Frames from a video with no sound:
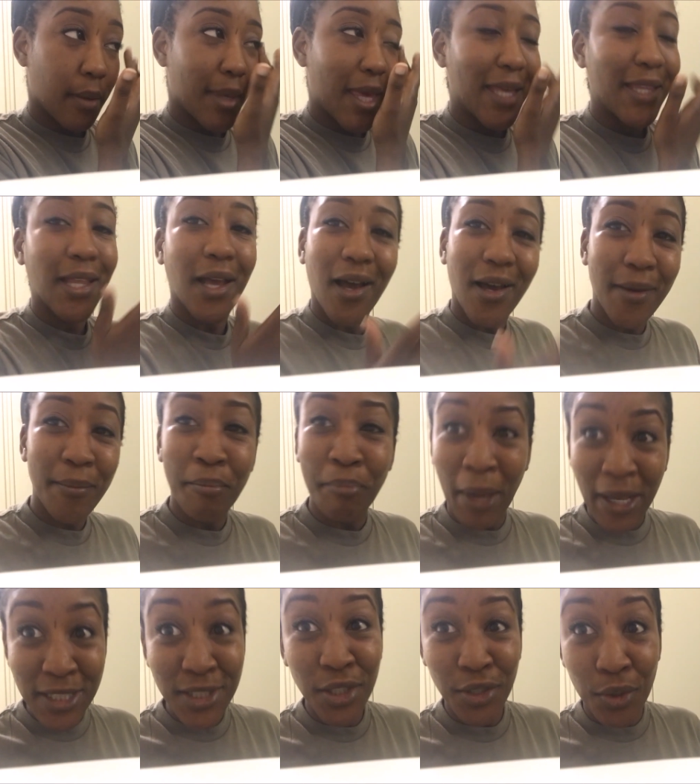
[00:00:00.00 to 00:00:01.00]
And
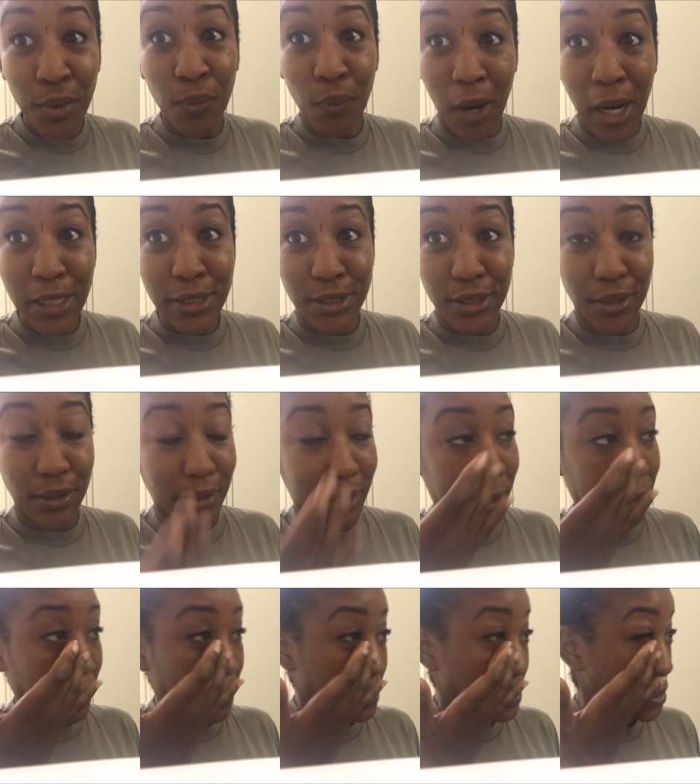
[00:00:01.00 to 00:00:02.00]
make sure you wash your
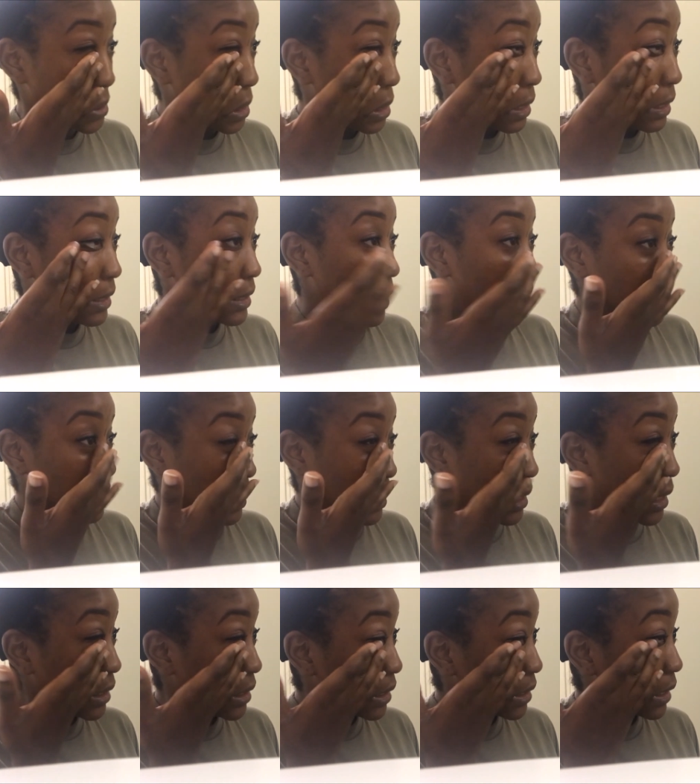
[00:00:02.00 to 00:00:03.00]
clothes. That's
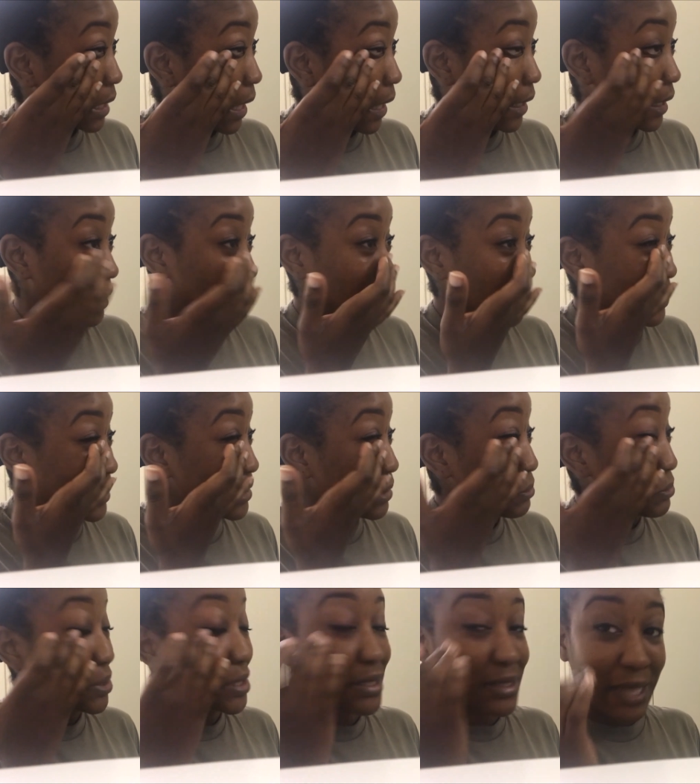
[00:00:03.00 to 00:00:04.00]
another thing, because there's
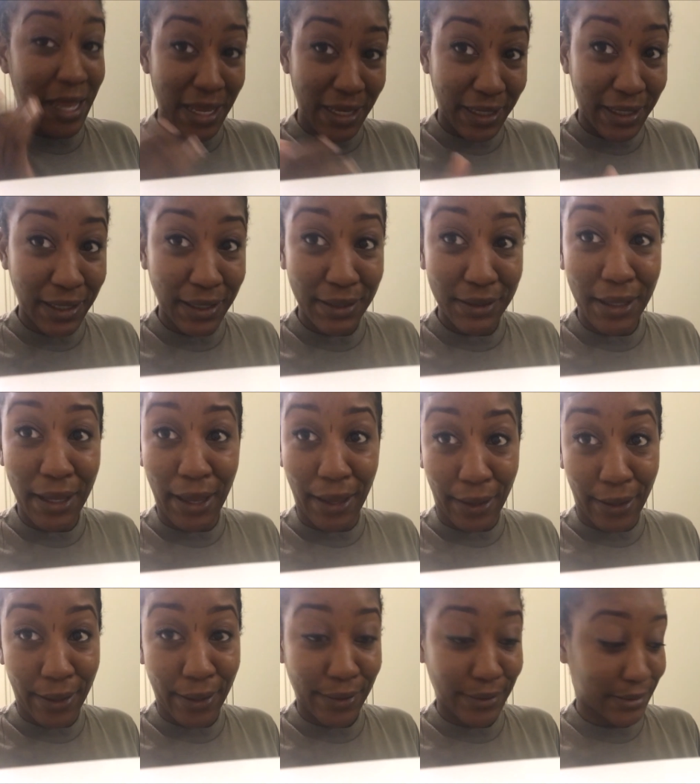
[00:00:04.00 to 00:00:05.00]
some stinking
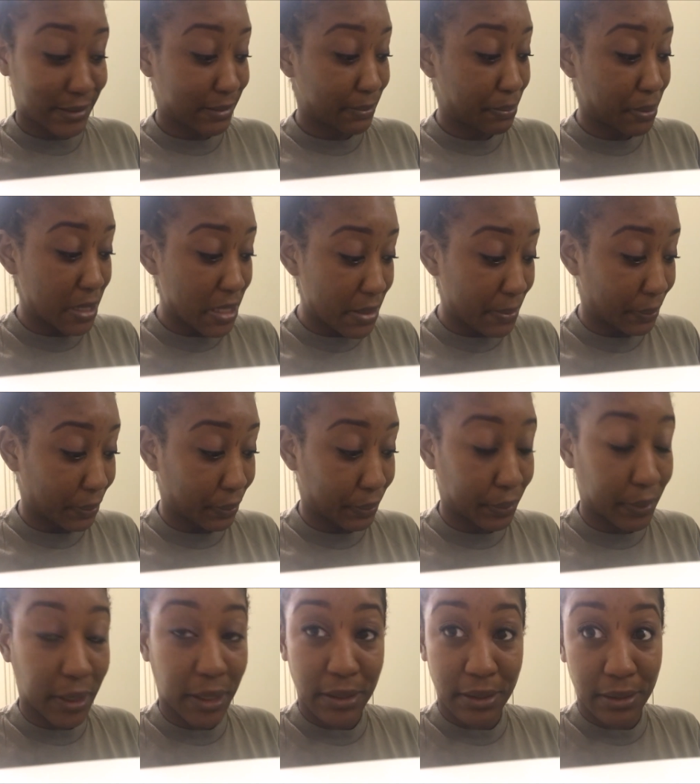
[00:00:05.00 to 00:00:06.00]
ass
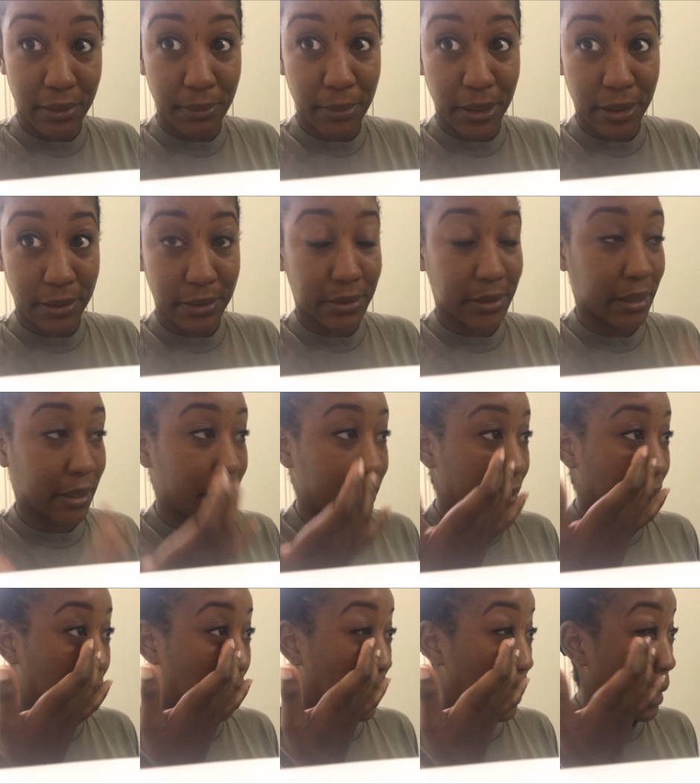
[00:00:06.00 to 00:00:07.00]
people in the
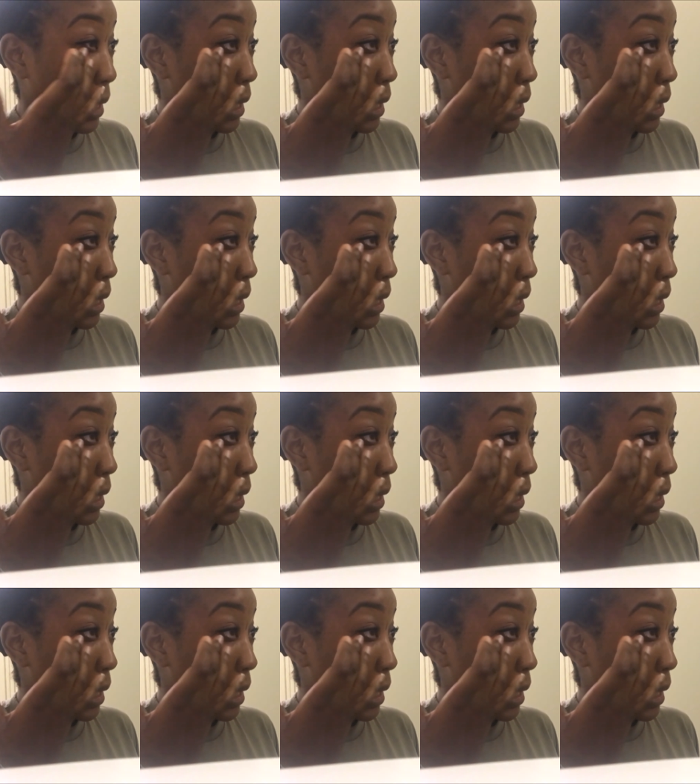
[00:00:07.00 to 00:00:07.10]
military.